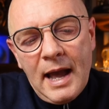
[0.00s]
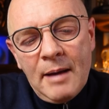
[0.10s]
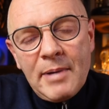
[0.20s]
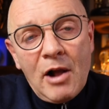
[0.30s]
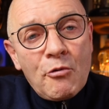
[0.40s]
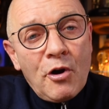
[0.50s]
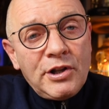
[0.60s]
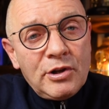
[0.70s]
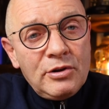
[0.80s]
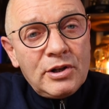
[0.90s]
And Bellroy
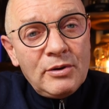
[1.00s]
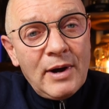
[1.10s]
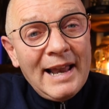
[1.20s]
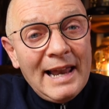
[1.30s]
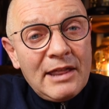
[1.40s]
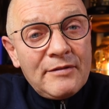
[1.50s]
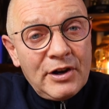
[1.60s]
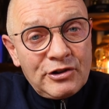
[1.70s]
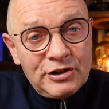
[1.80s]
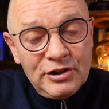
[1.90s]
do a leather
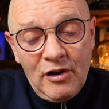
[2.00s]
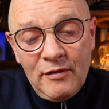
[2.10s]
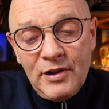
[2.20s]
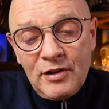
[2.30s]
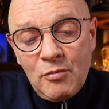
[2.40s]
version of this